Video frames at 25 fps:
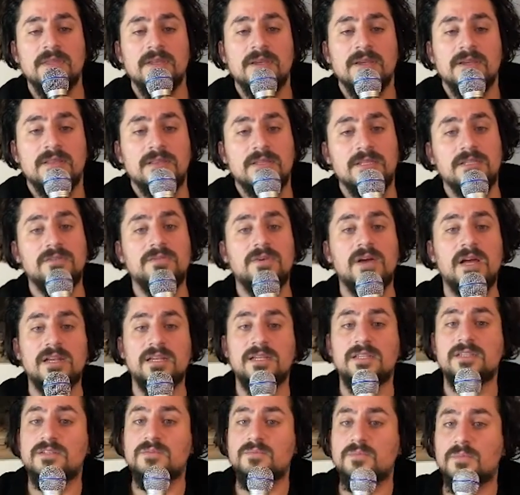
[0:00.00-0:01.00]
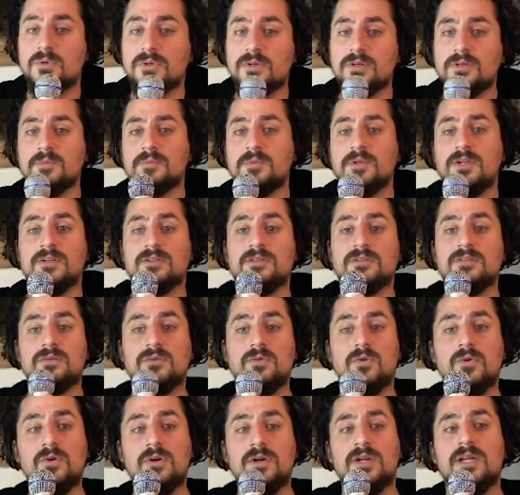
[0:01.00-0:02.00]
This fact is important because the
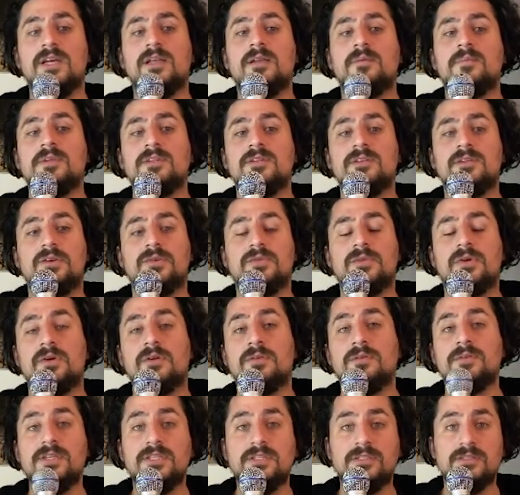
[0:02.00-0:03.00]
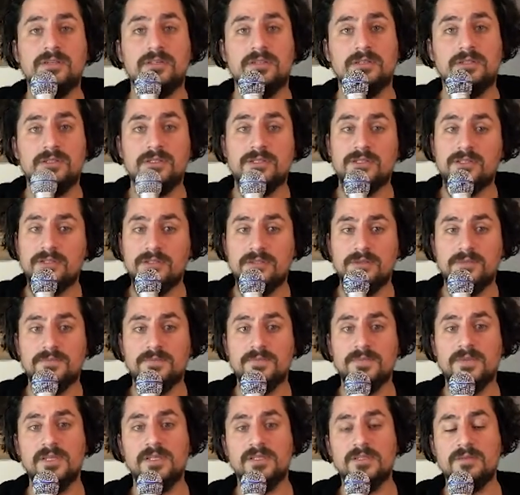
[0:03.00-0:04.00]
core element of our research
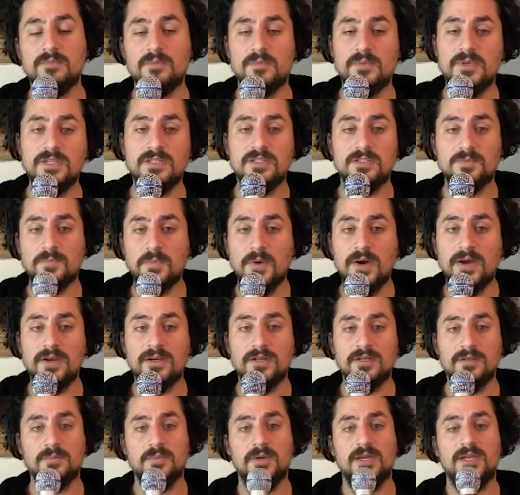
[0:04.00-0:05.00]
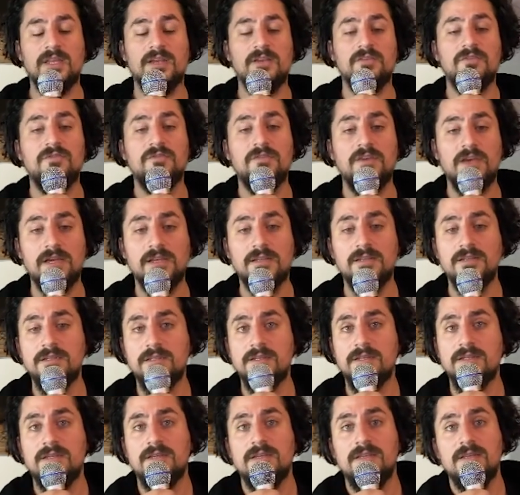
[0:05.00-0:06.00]
is inspired by an effect
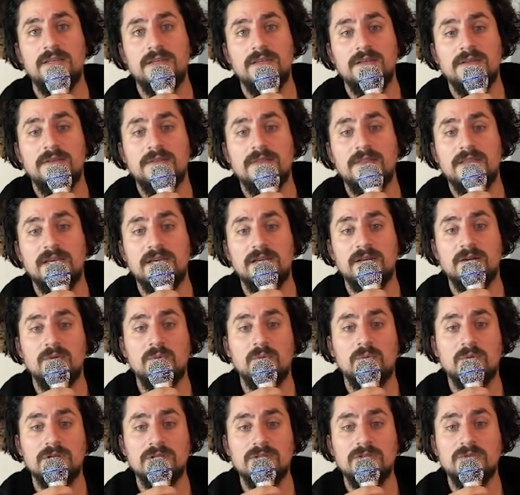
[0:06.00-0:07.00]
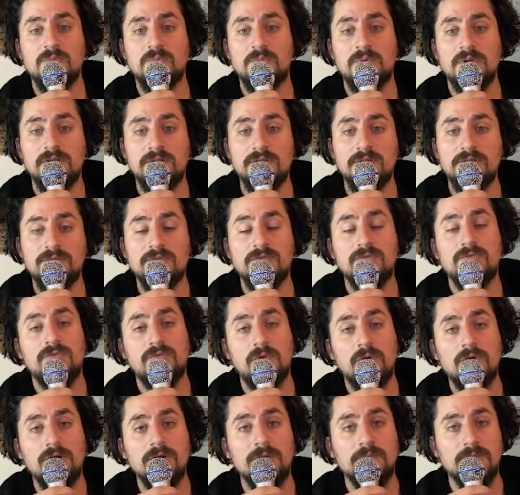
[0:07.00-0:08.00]
that was built
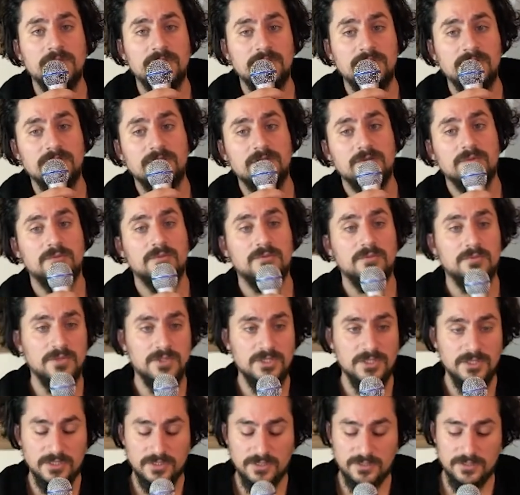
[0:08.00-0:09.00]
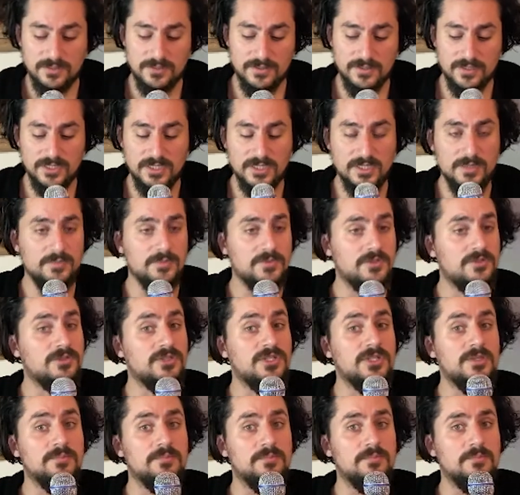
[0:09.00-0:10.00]
for images, which is the Deep
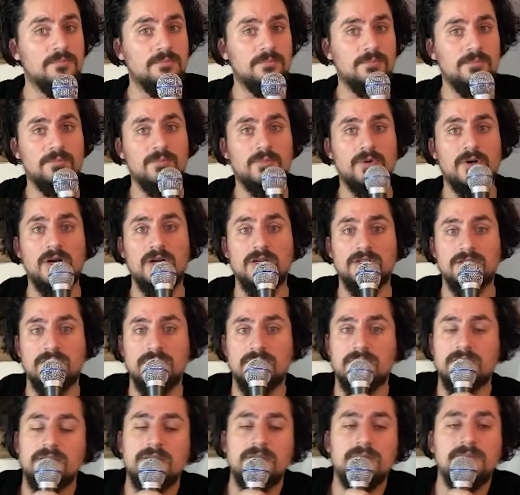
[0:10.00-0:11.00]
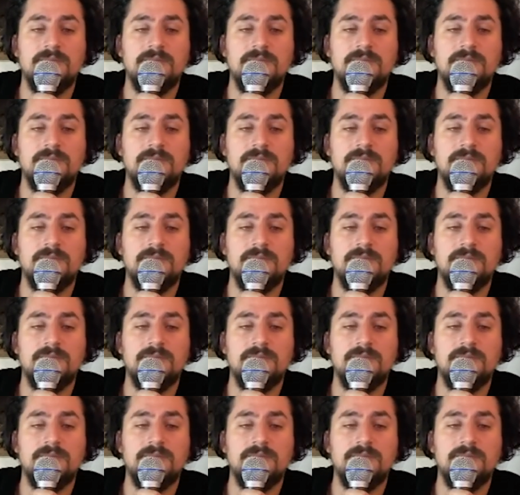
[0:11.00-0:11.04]
Dream project.